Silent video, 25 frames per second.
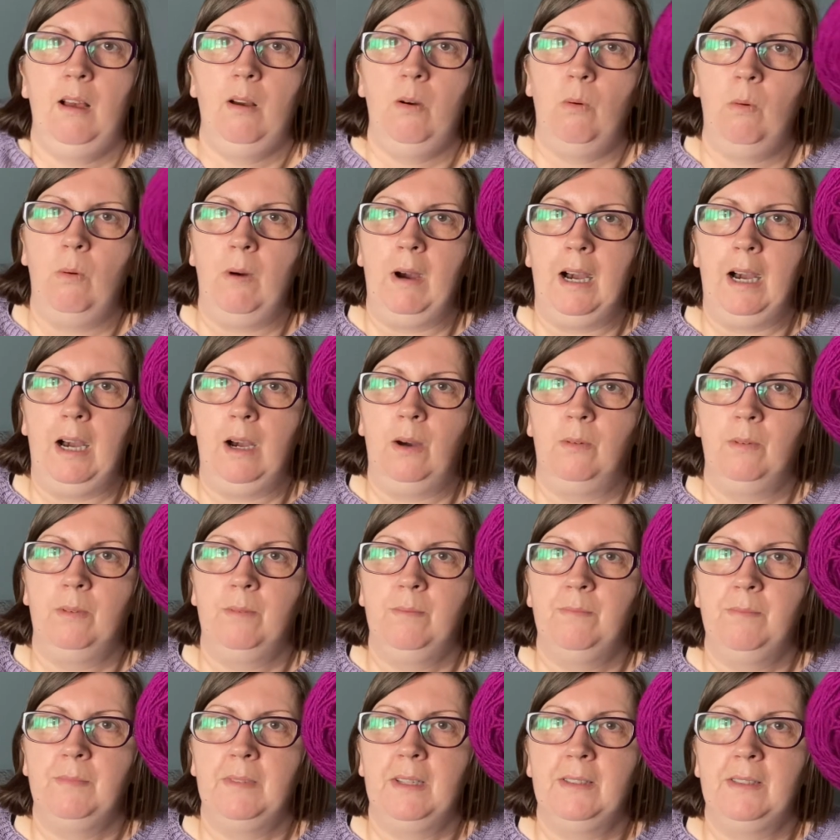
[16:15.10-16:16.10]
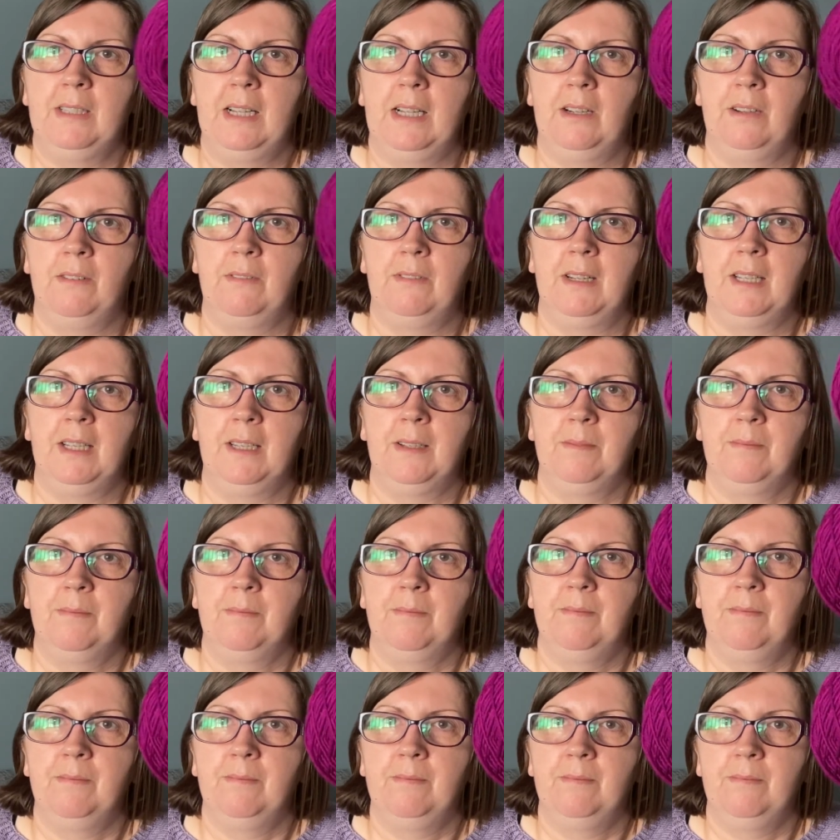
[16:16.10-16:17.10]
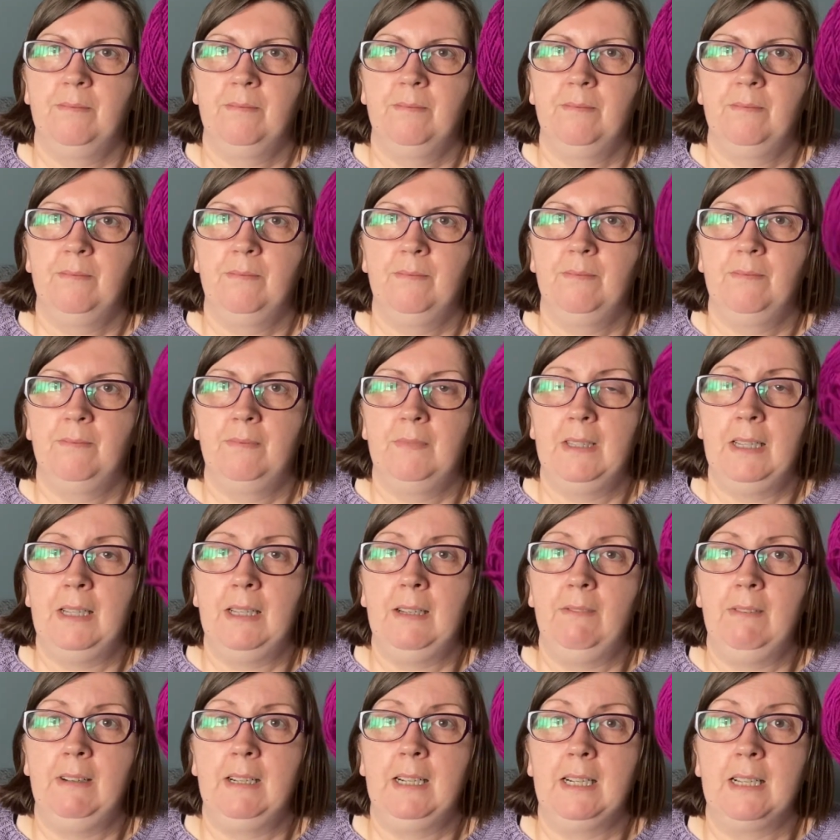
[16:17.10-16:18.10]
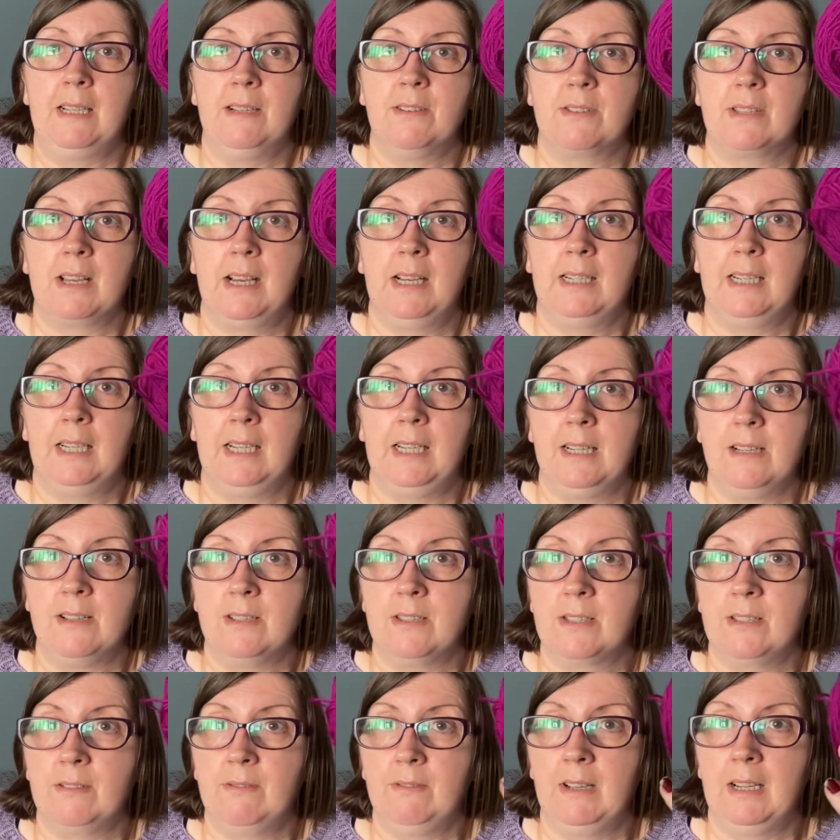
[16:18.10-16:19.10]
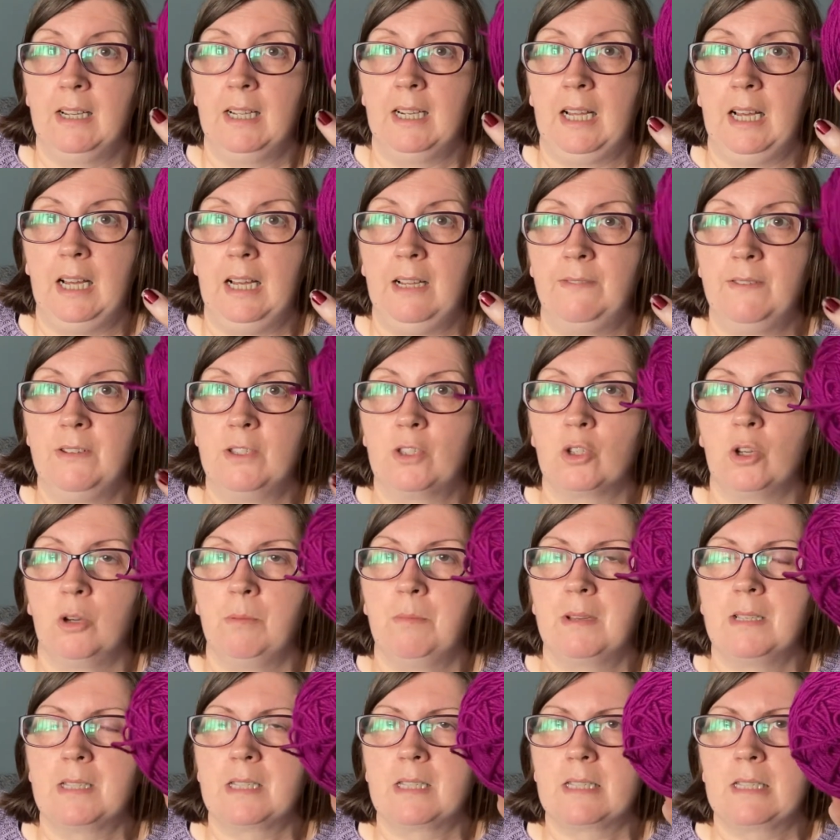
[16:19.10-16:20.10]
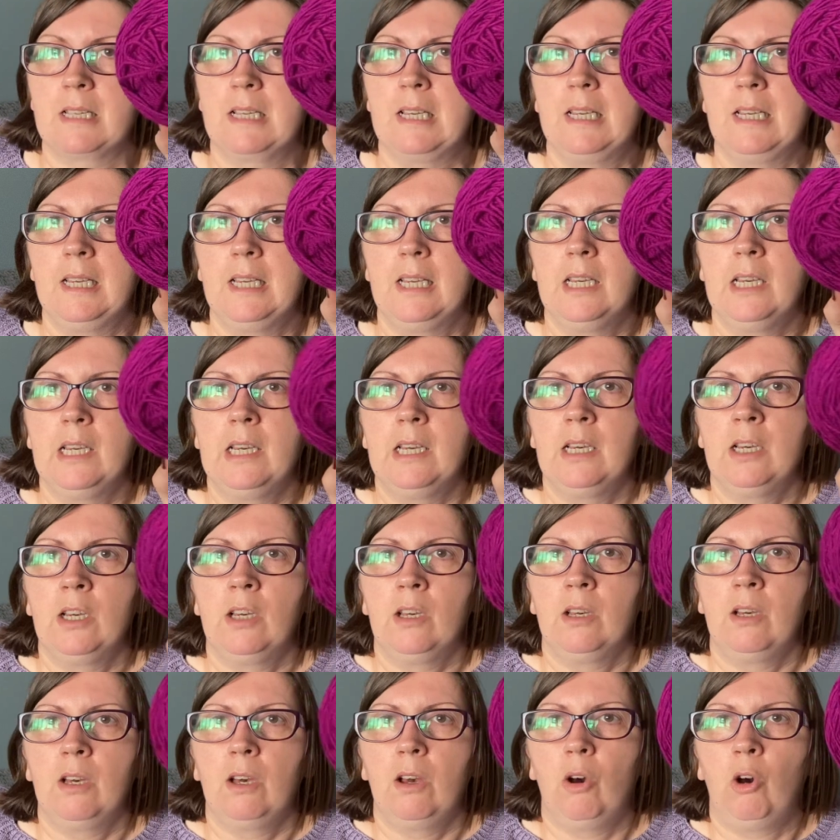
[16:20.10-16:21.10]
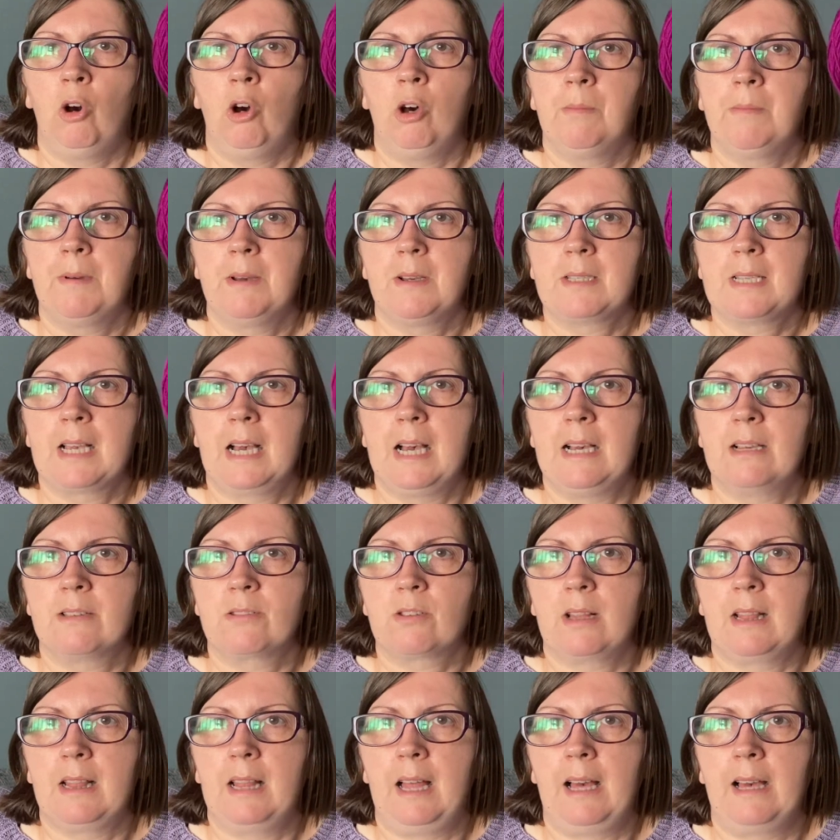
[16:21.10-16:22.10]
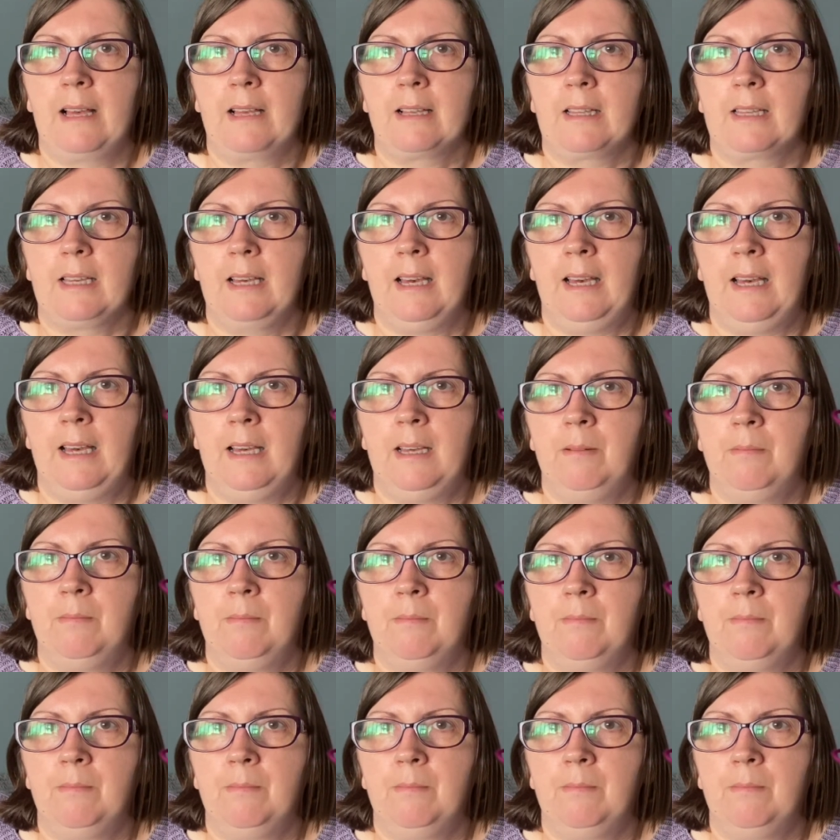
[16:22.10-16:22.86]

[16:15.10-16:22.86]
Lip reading: wow, isn't that lovely? It really is that nice in real life. It's almost has like a